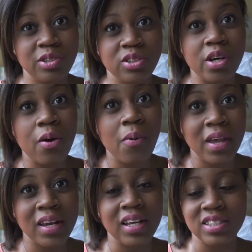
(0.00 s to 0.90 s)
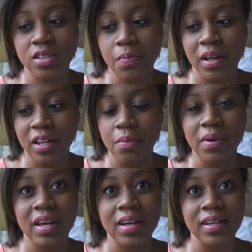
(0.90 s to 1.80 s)
just go in and smell it,
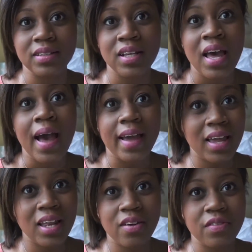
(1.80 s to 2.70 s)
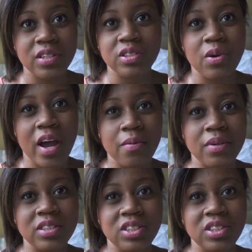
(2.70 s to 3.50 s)
because I can't even describe it.